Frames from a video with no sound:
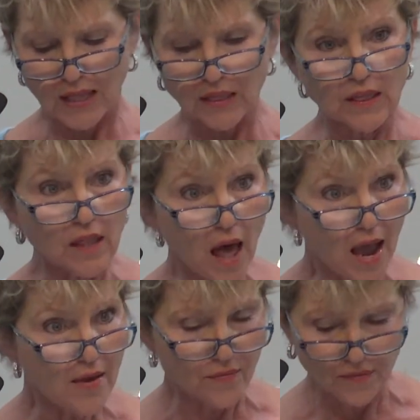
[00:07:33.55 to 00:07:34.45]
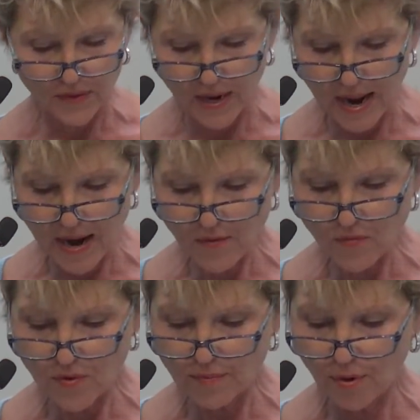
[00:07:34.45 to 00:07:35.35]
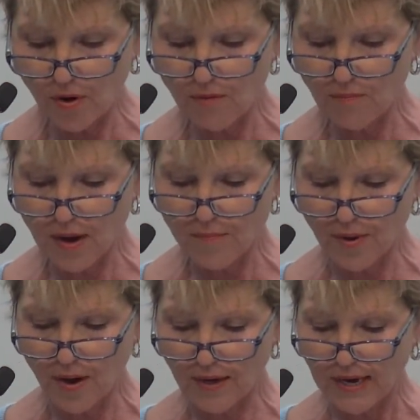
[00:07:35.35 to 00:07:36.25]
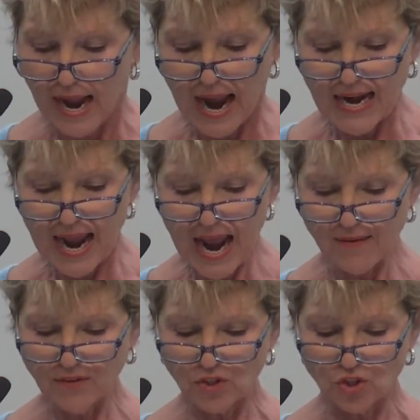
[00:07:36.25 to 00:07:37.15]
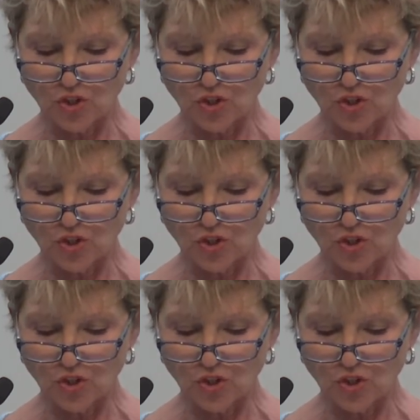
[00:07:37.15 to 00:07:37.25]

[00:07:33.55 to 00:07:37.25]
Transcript: life in every part of my body and have it